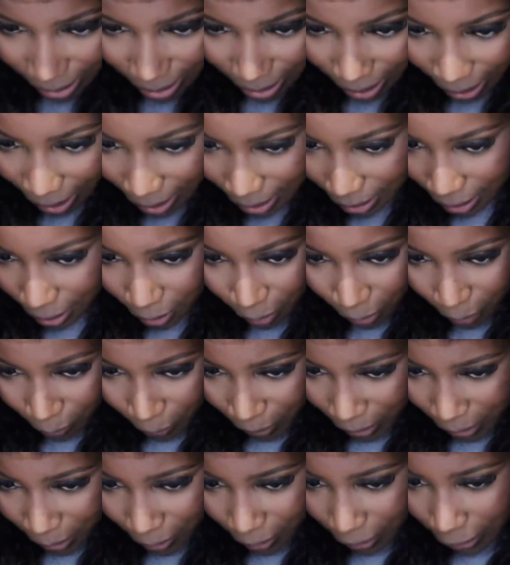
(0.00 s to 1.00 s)
guys. I don't
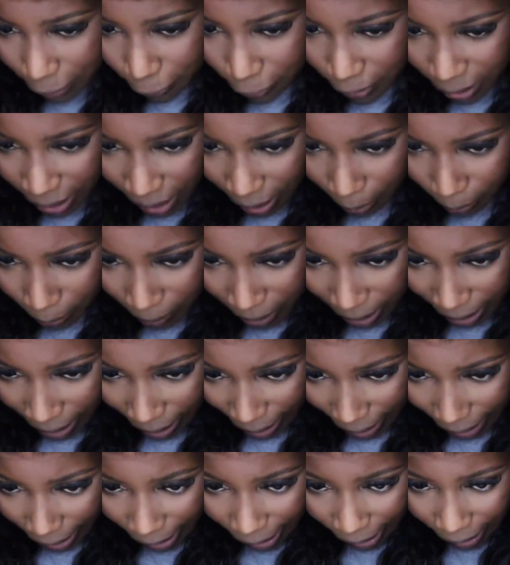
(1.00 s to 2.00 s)
want to lift it up
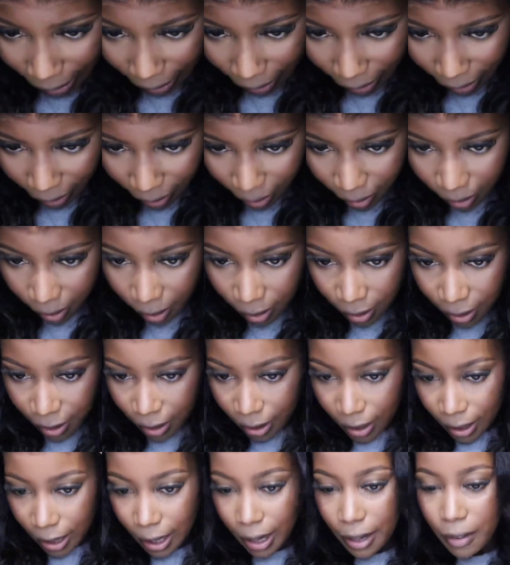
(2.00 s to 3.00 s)
again.
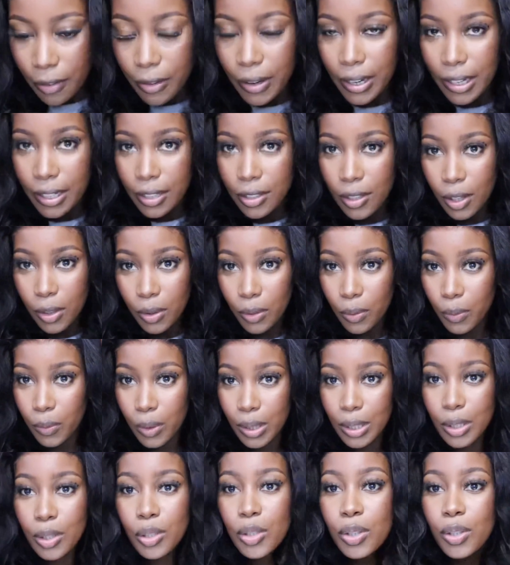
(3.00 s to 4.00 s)
I really don't
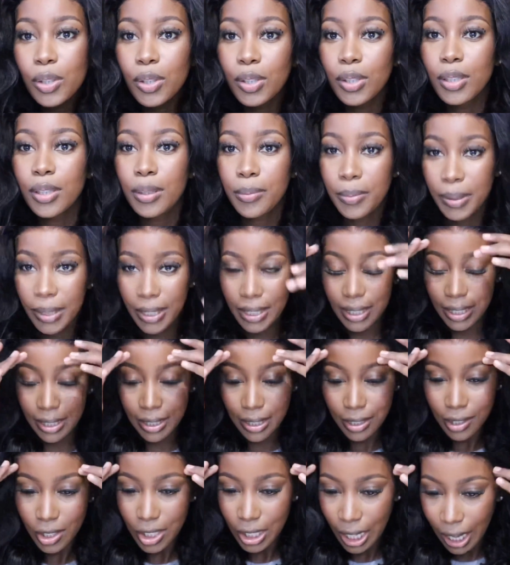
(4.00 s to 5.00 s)
want to,
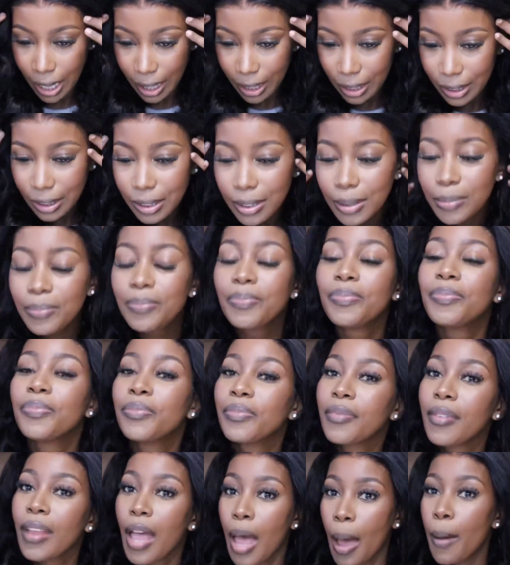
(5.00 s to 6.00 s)
because, child,
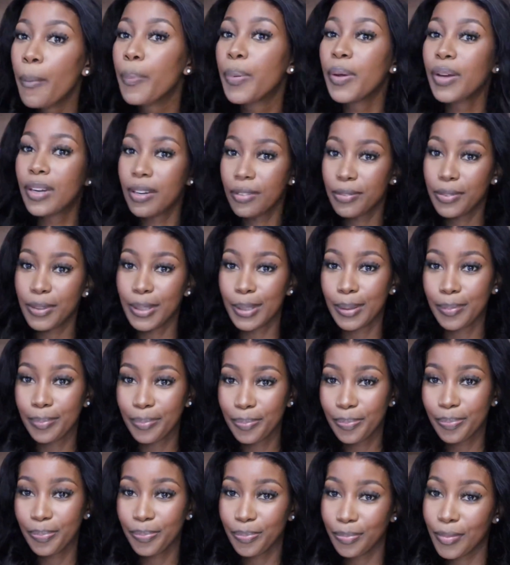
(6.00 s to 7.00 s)
beautiful,
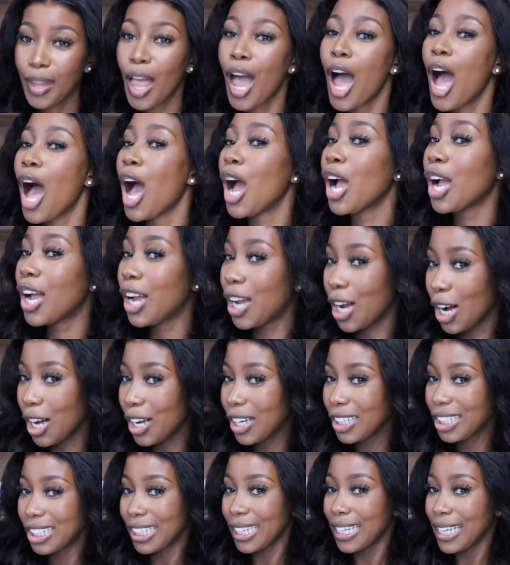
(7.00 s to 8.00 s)

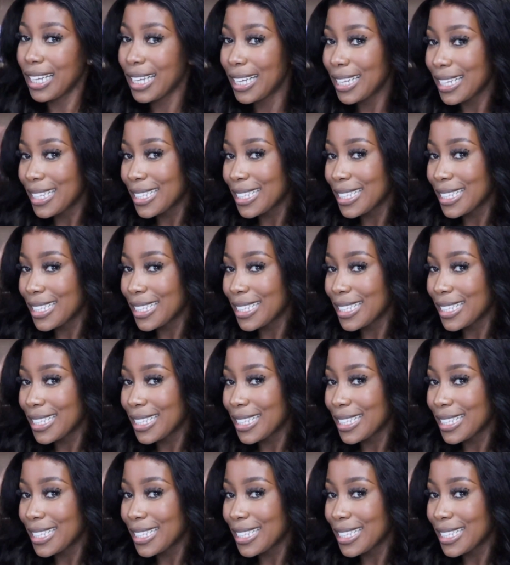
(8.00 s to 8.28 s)
gorgeous,